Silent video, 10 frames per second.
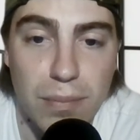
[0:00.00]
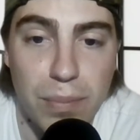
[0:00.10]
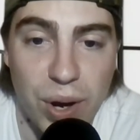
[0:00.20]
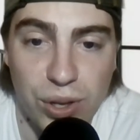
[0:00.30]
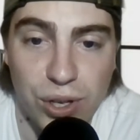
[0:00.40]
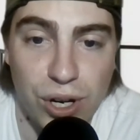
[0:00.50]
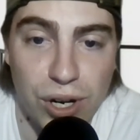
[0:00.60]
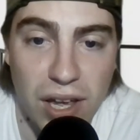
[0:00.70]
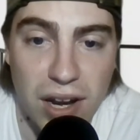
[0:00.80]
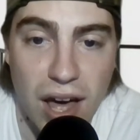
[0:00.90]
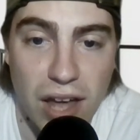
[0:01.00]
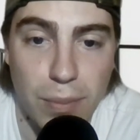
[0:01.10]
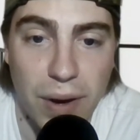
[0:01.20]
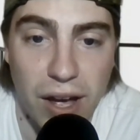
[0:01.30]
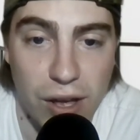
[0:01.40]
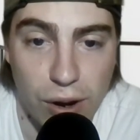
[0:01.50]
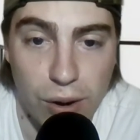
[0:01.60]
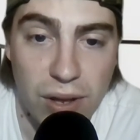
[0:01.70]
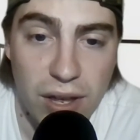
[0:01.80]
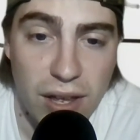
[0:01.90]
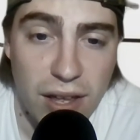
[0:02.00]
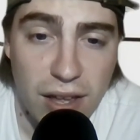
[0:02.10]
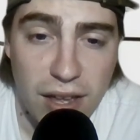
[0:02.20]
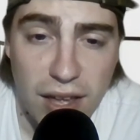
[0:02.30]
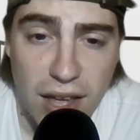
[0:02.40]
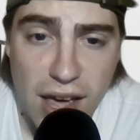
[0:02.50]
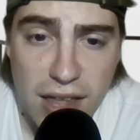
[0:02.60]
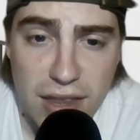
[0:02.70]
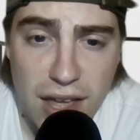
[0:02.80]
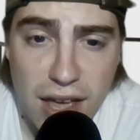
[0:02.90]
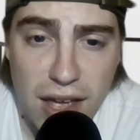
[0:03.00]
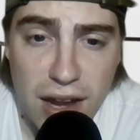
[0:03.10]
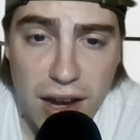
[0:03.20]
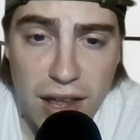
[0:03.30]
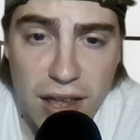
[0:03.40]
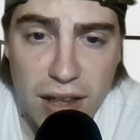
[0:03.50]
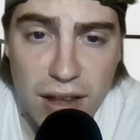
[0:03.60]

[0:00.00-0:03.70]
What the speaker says: Butler, and Adebayo. And then,